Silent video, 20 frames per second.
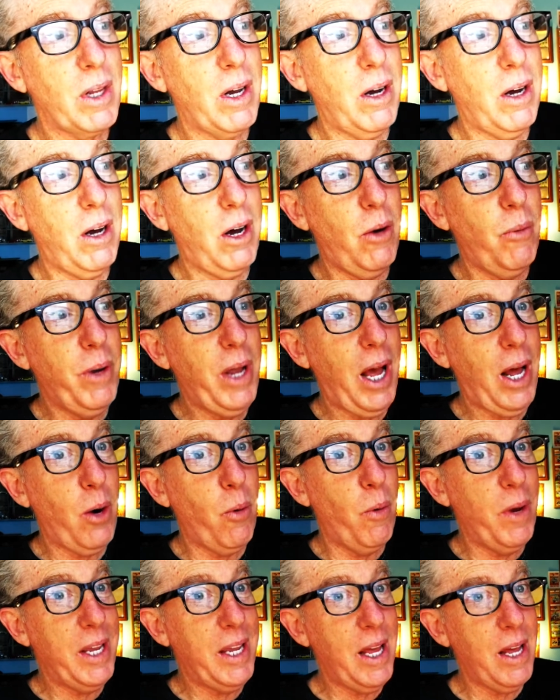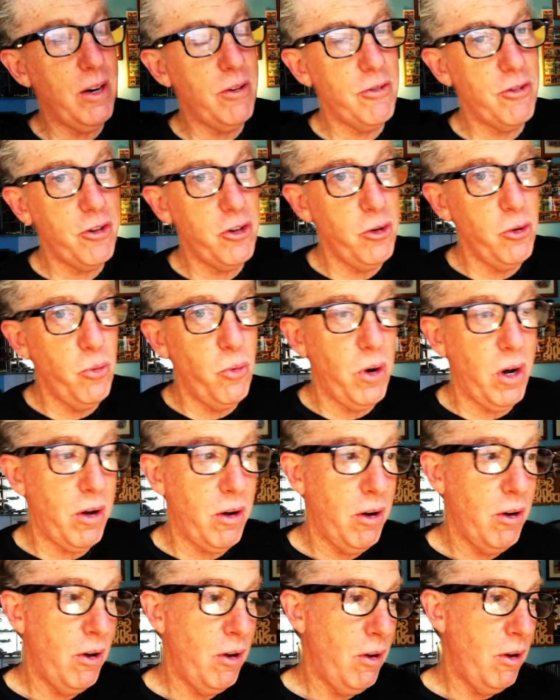a weekend
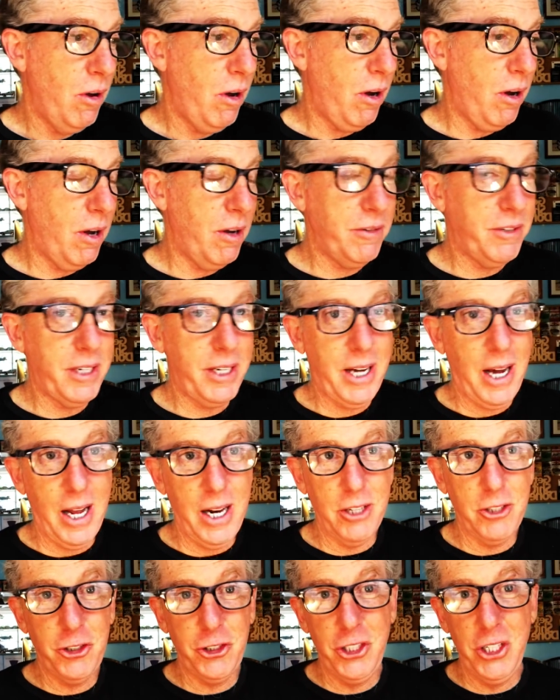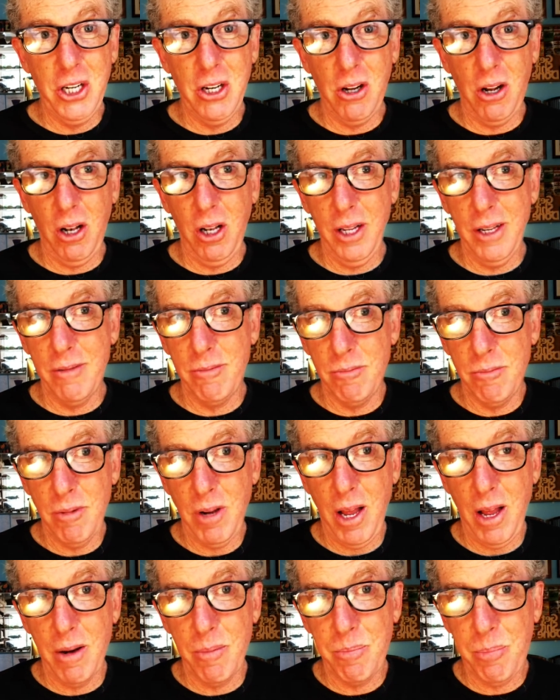to kind of chill
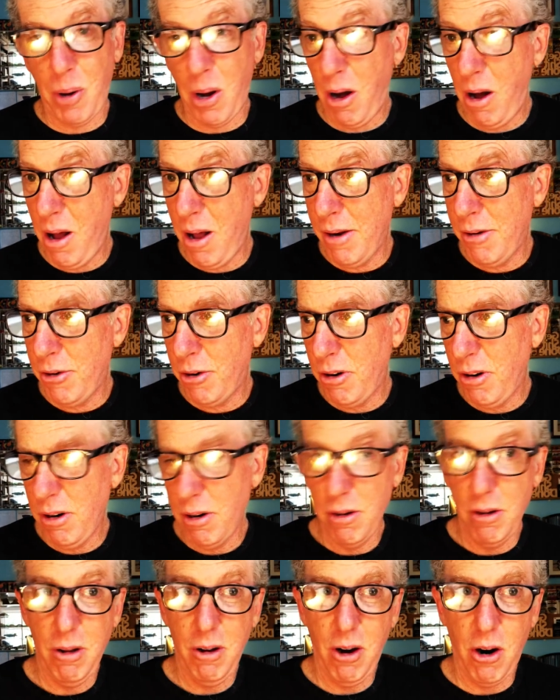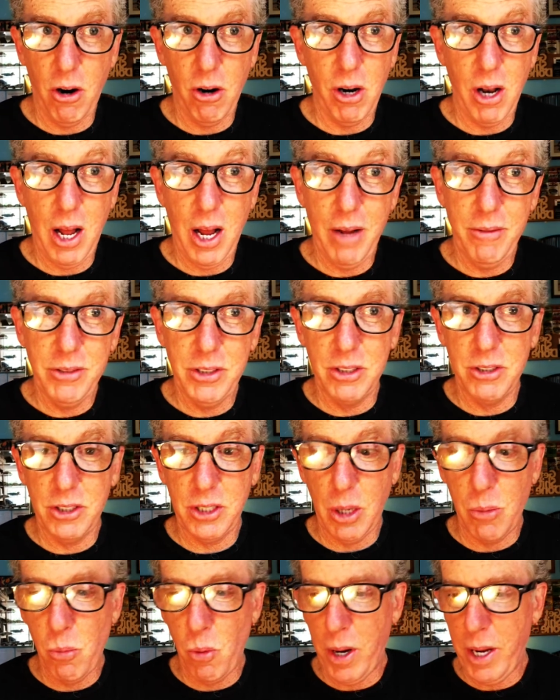and ponder our lives in
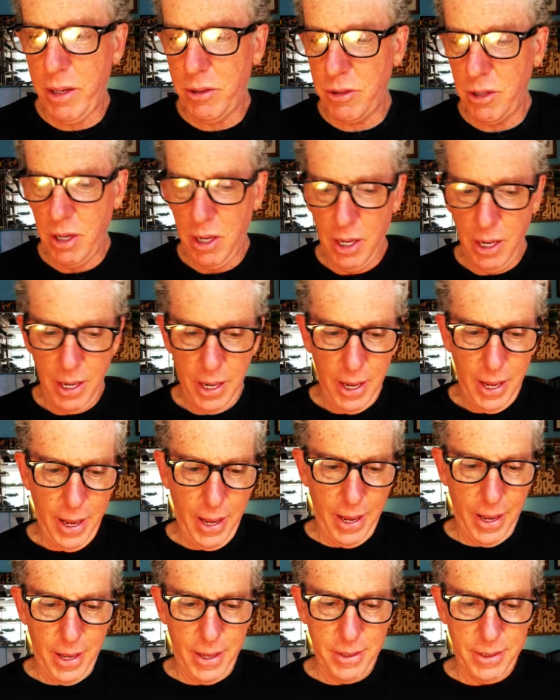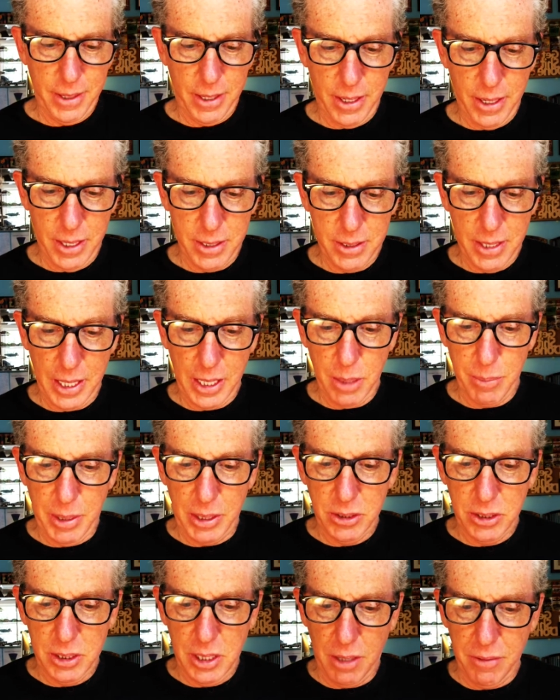some ways and think
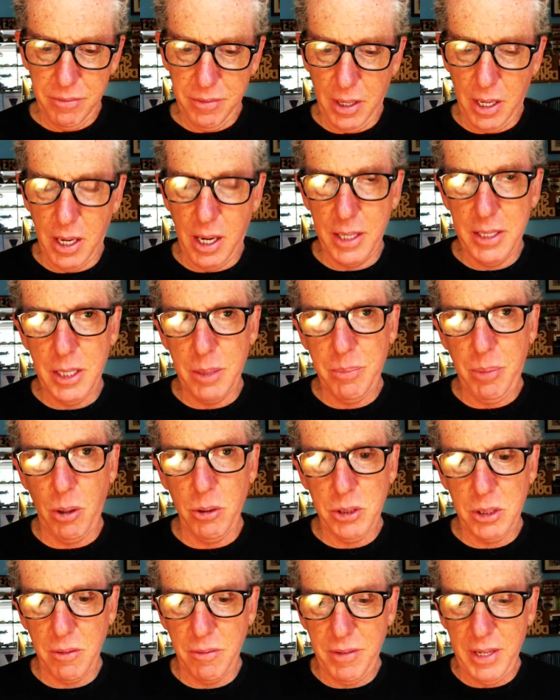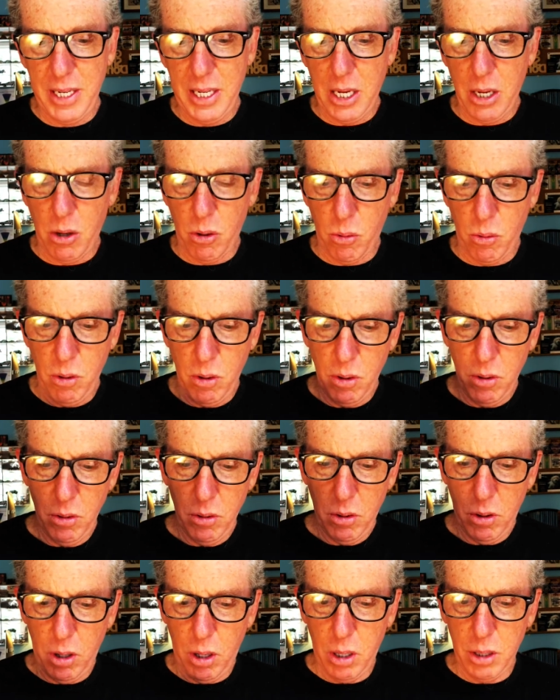about stuff. I did post a video
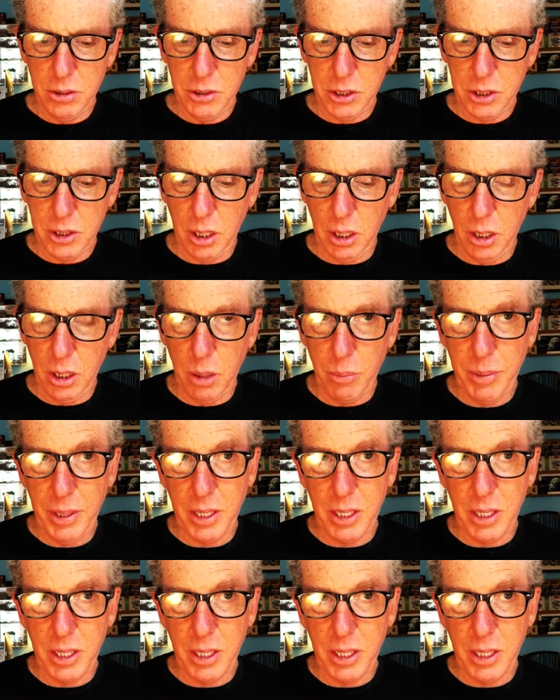just a little bit